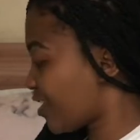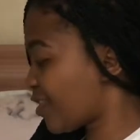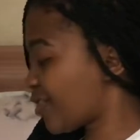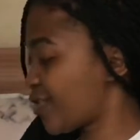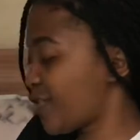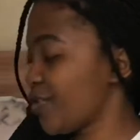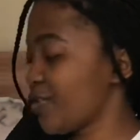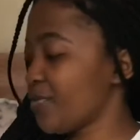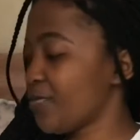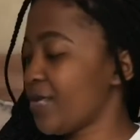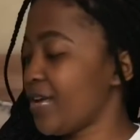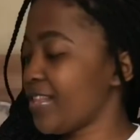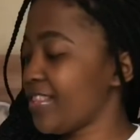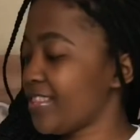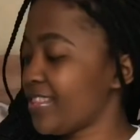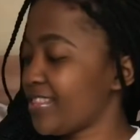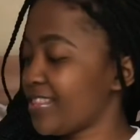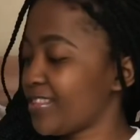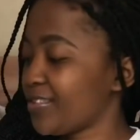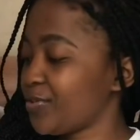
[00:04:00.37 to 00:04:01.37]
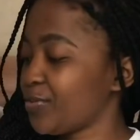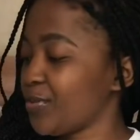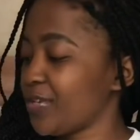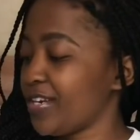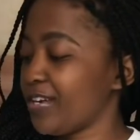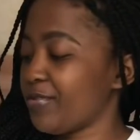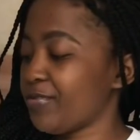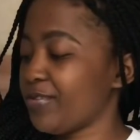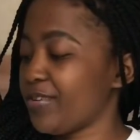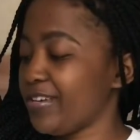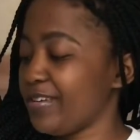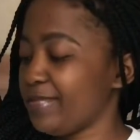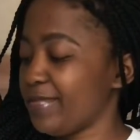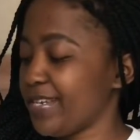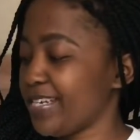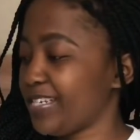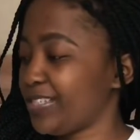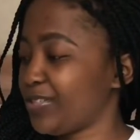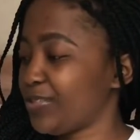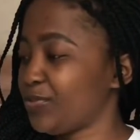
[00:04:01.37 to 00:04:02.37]
third one, this one I really made
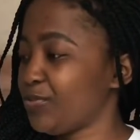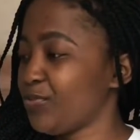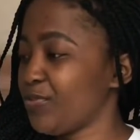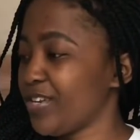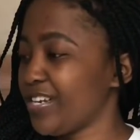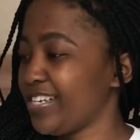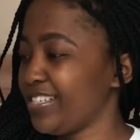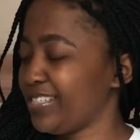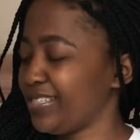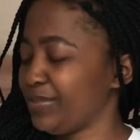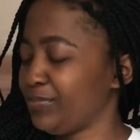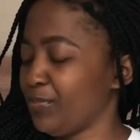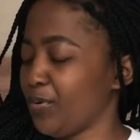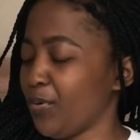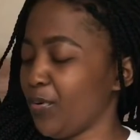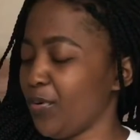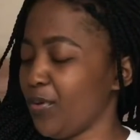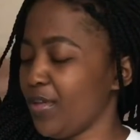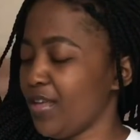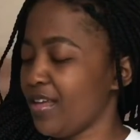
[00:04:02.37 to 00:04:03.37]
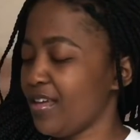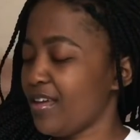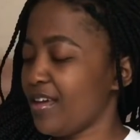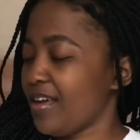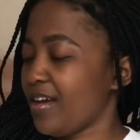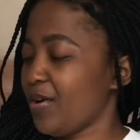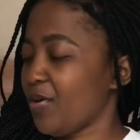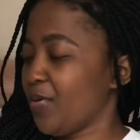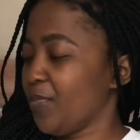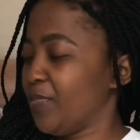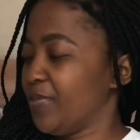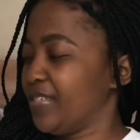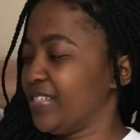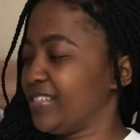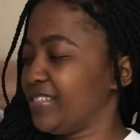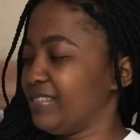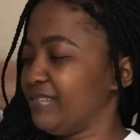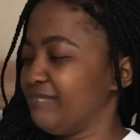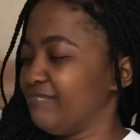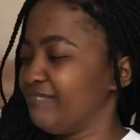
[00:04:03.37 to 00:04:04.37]
it really small. I hope it
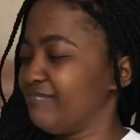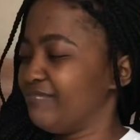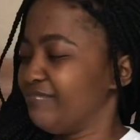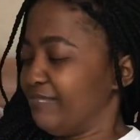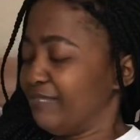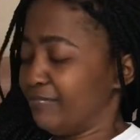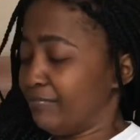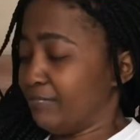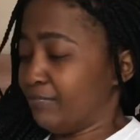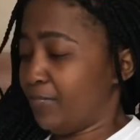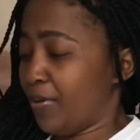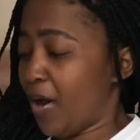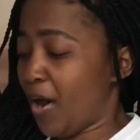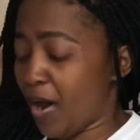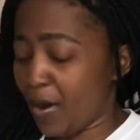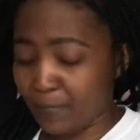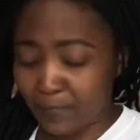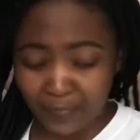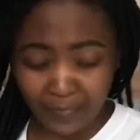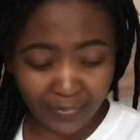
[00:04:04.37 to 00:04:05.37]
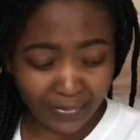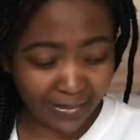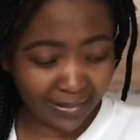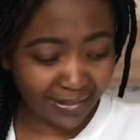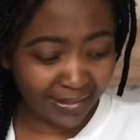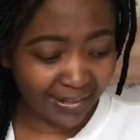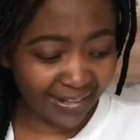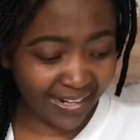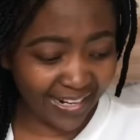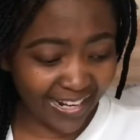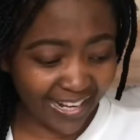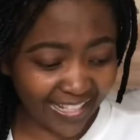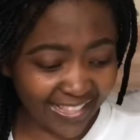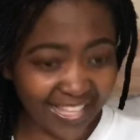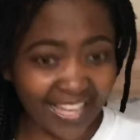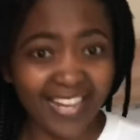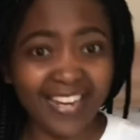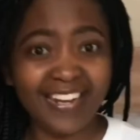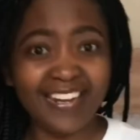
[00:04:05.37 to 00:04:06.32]
doesn't pop like that.